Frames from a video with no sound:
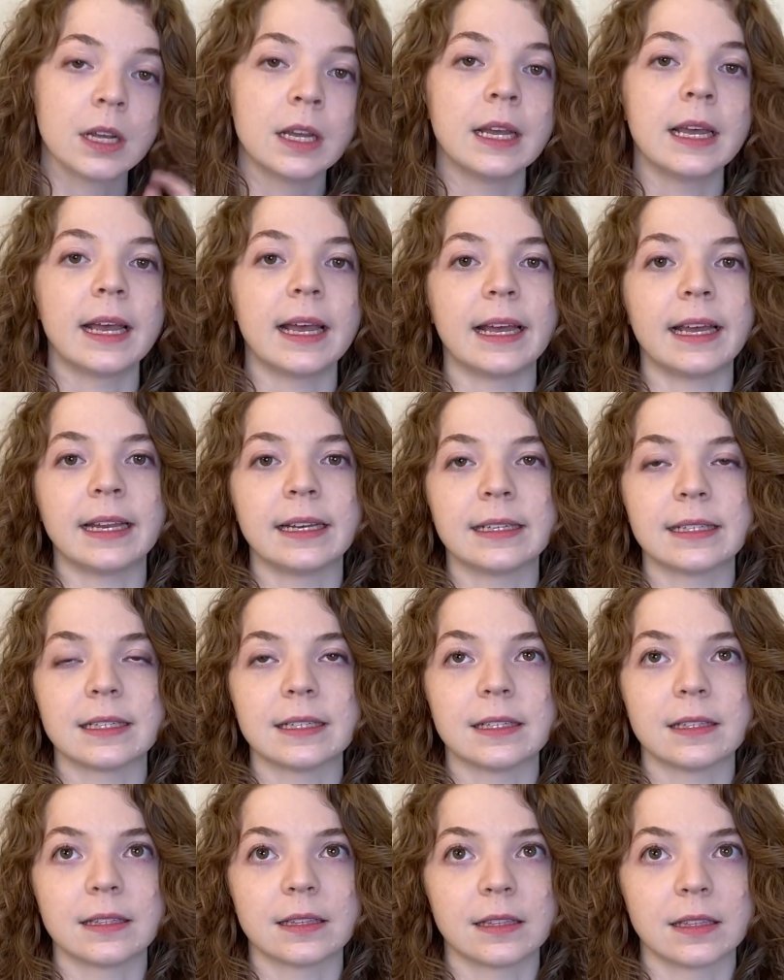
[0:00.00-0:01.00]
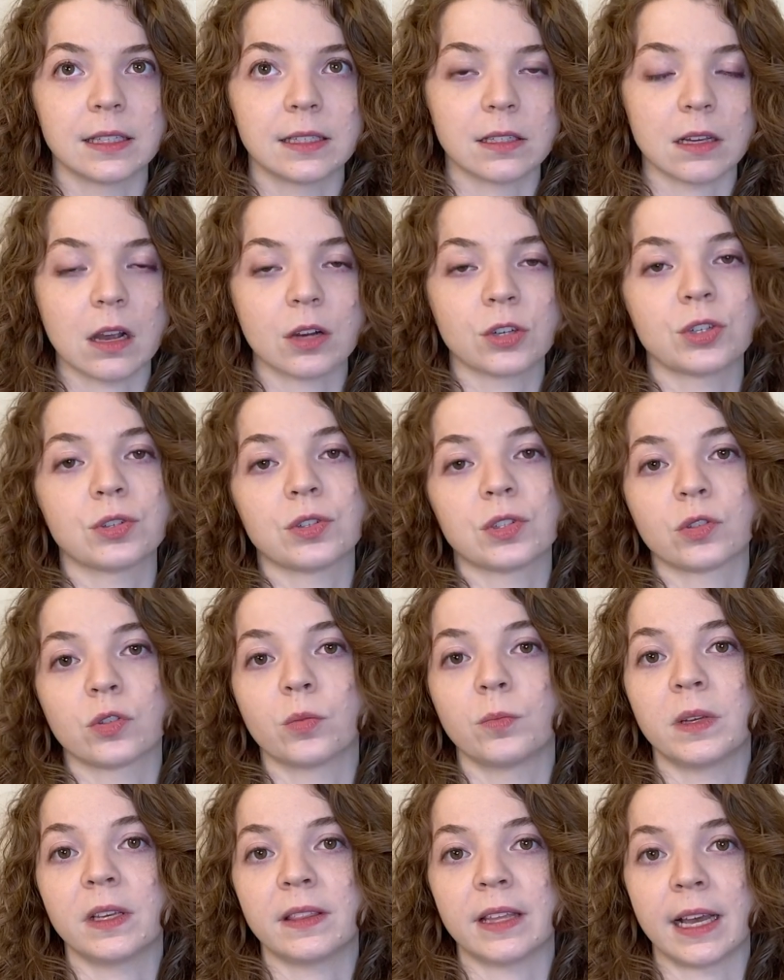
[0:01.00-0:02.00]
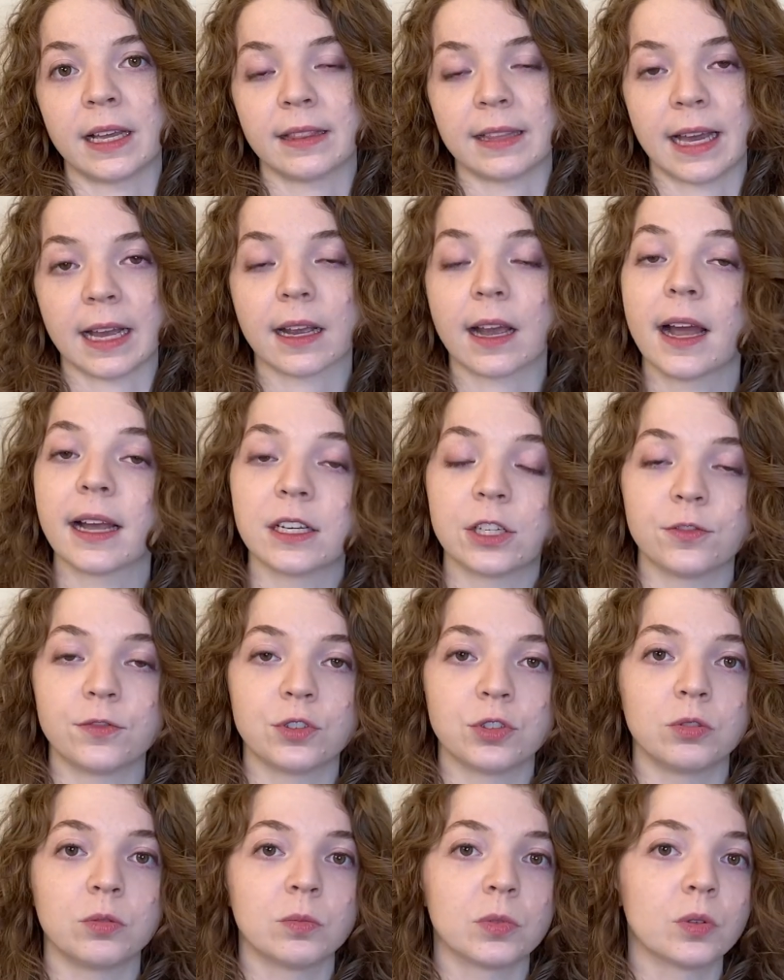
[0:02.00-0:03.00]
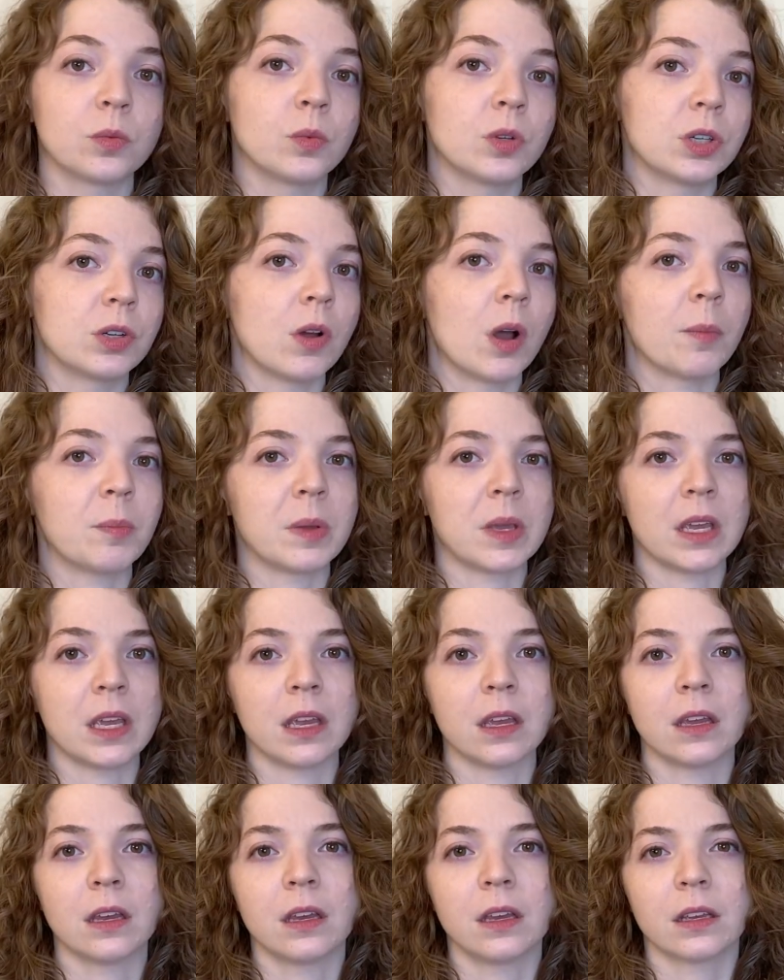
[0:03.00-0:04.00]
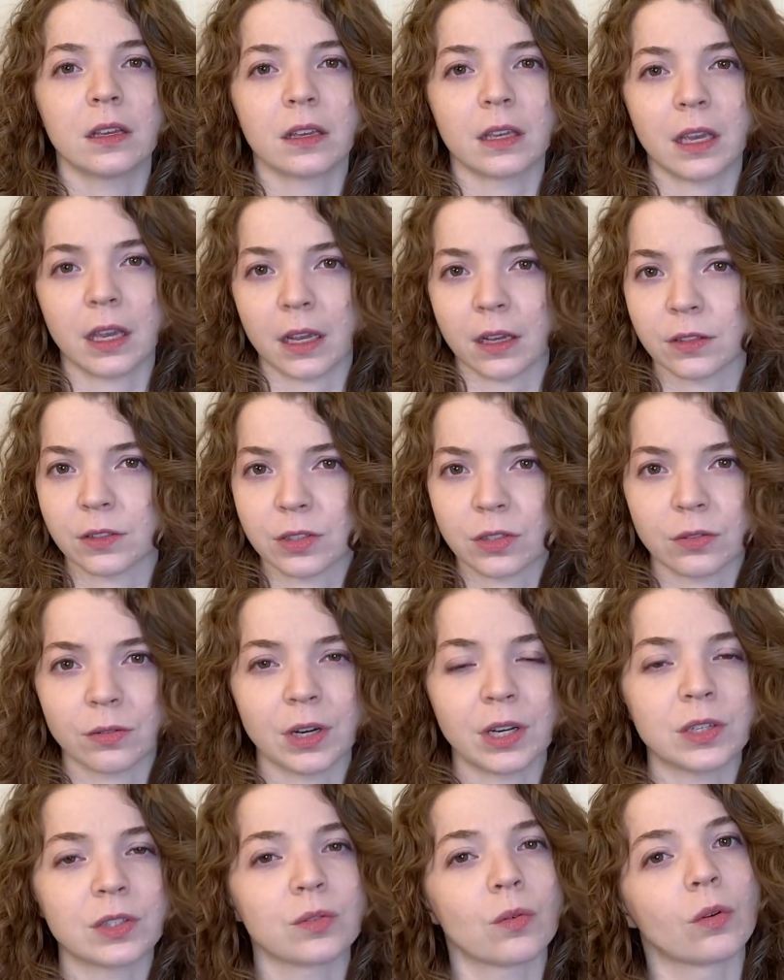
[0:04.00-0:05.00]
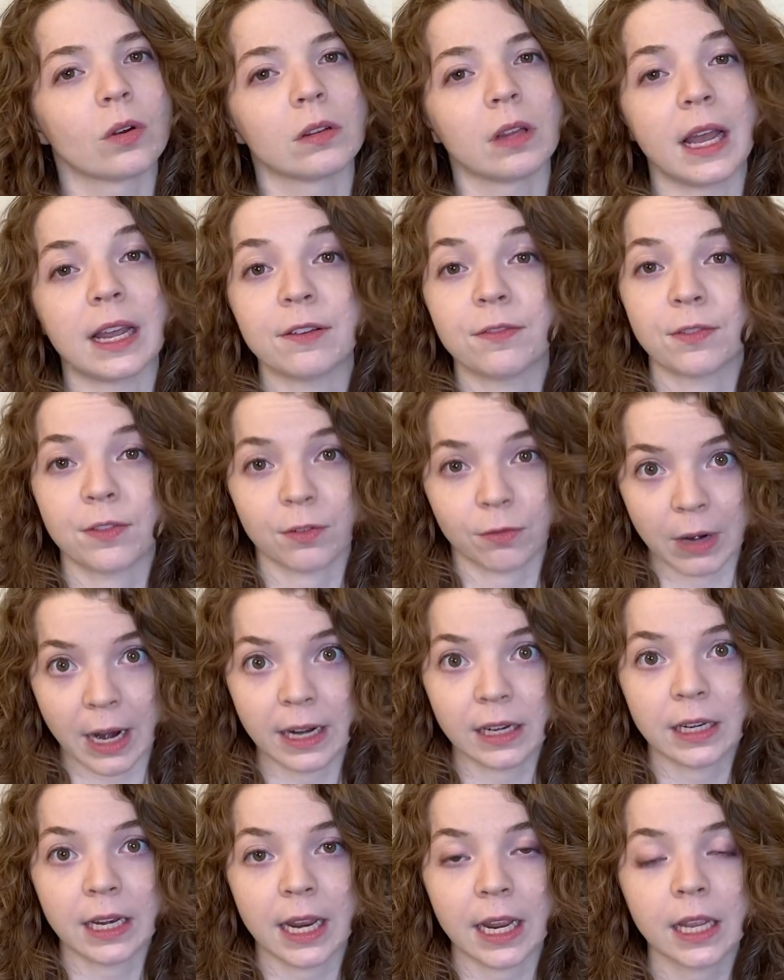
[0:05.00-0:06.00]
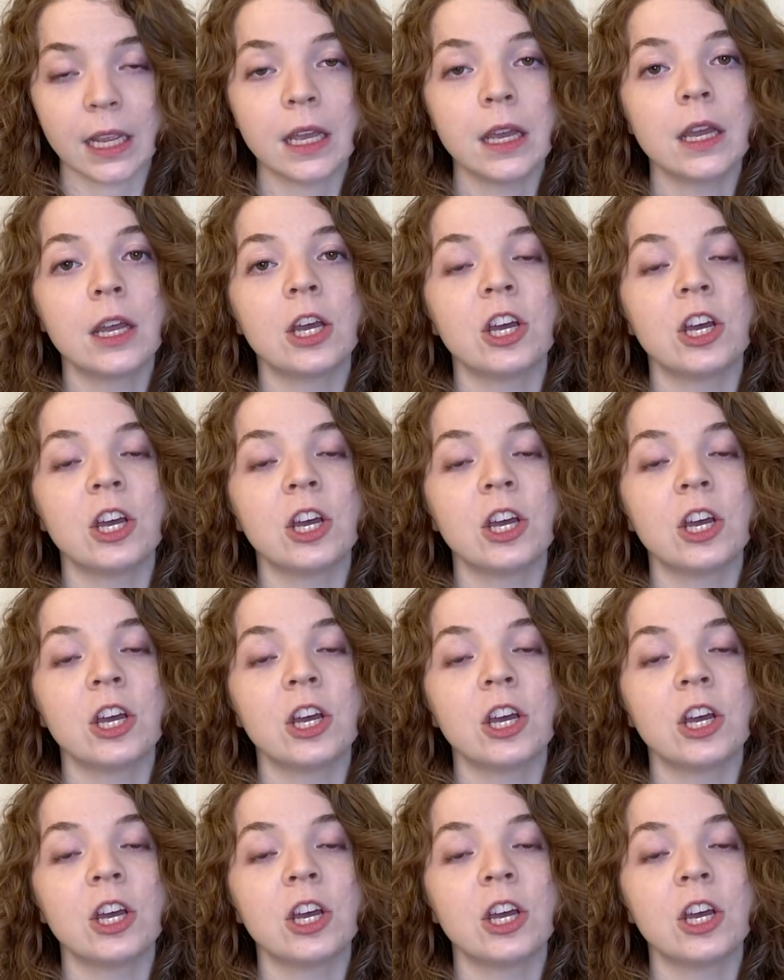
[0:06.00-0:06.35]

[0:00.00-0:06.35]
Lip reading: And the doctors told me that that kind of tumor would not be cancerous or life-threatening,